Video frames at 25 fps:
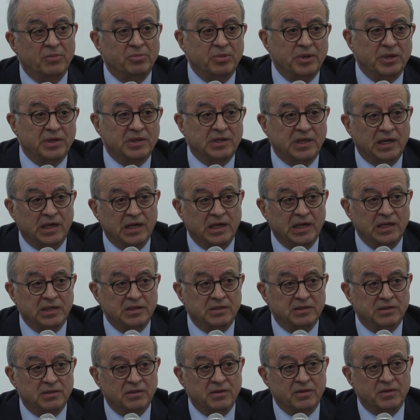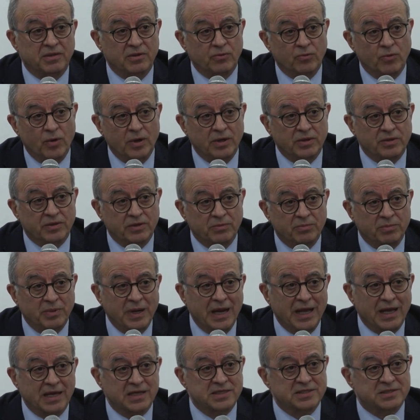apartheid, the
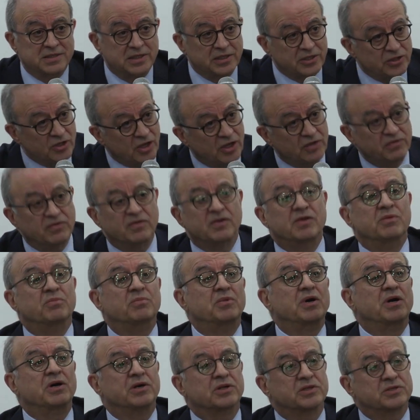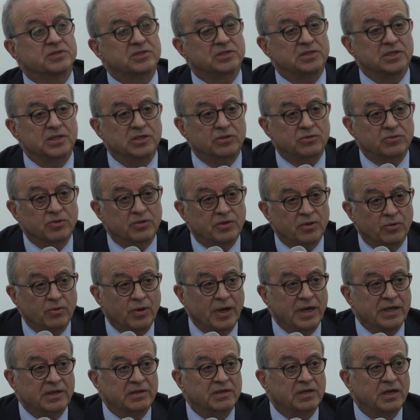blacks did not immerse into the
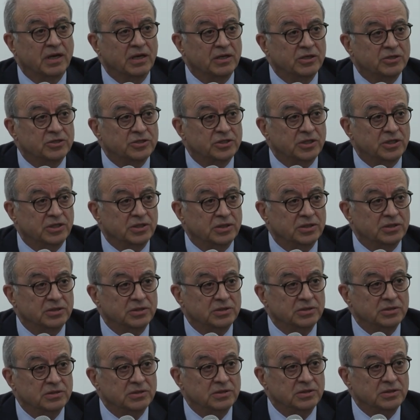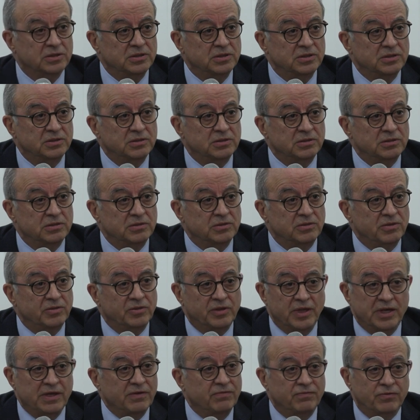white culture.
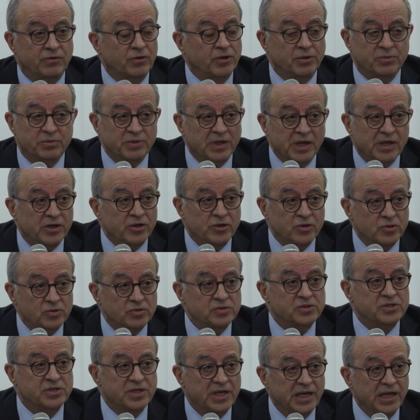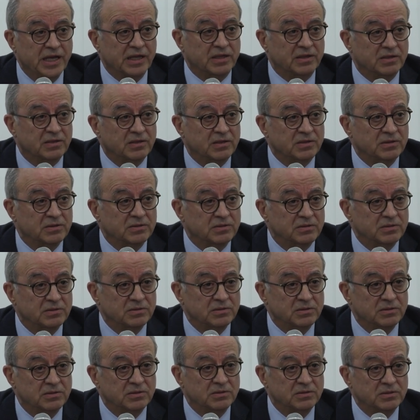They formed a new state
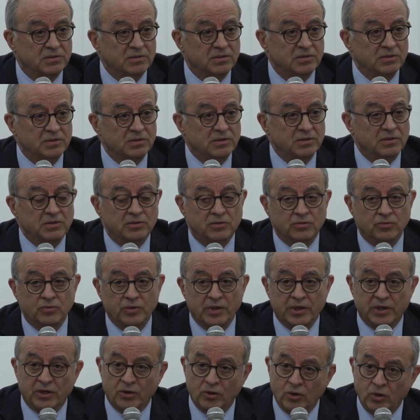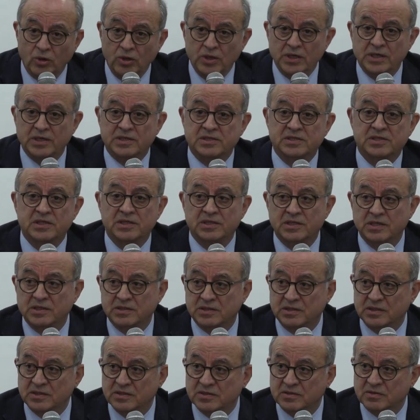where all its
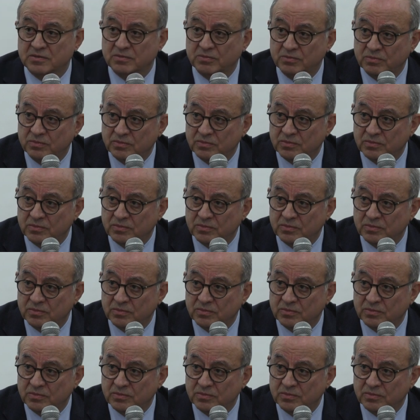citizens